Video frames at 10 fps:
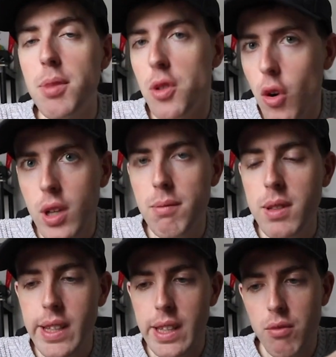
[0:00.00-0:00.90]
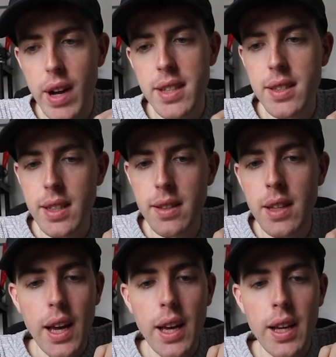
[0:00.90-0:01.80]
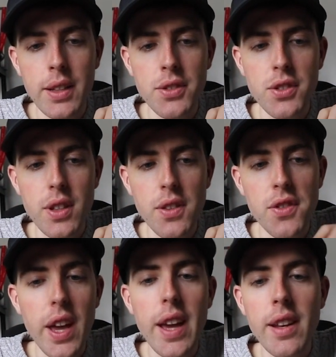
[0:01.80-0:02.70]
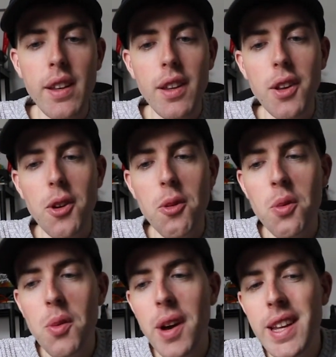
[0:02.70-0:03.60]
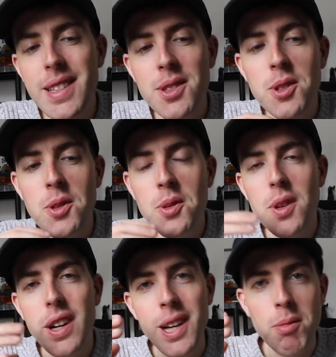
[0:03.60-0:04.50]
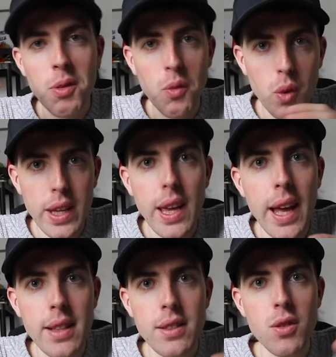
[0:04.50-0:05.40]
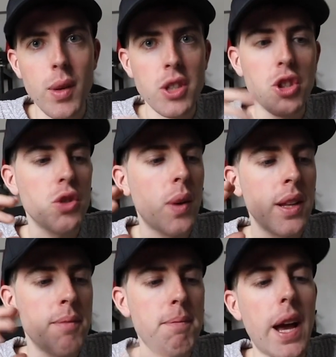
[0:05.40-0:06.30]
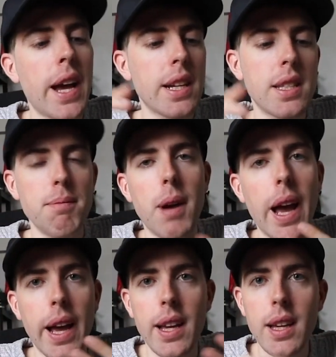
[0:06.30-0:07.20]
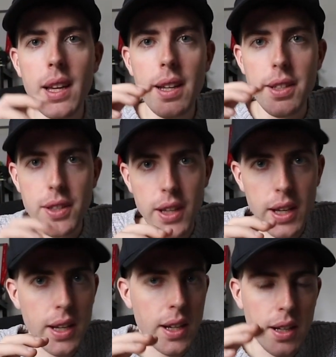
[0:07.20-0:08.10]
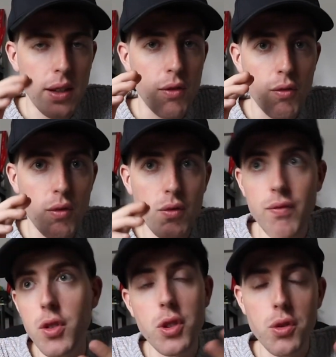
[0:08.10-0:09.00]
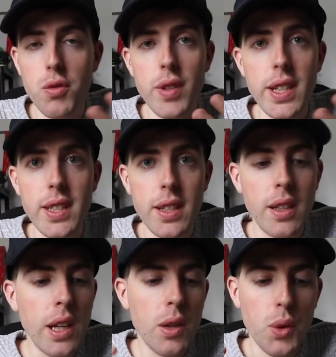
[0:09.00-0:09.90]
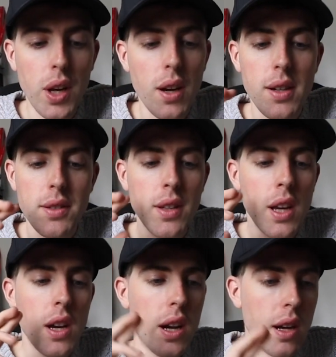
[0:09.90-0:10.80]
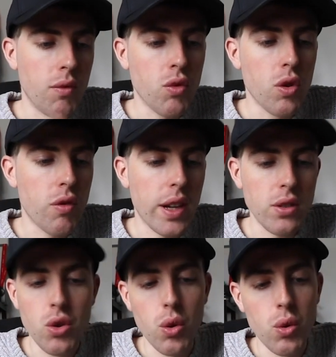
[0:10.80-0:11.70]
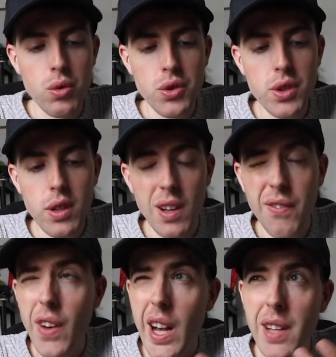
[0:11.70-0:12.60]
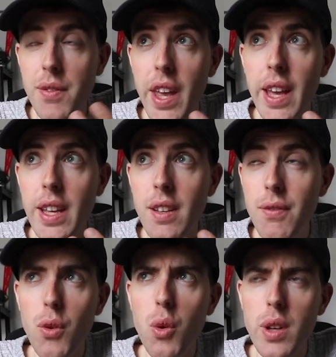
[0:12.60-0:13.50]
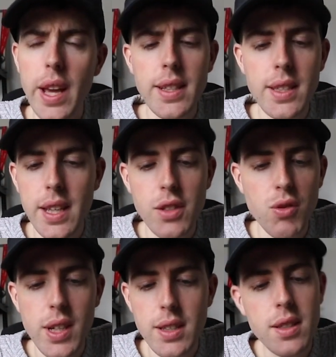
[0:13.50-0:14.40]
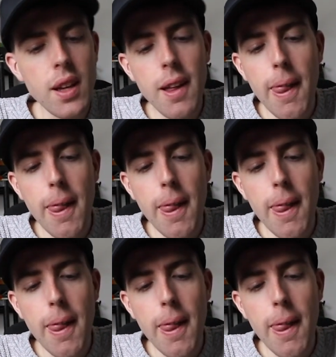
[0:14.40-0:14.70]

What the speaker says: but not completely resting, and then we went into a couple of weekends where it just went back to back virtual racing. We had Road Grand Tours, 5-day, 4-day stage race,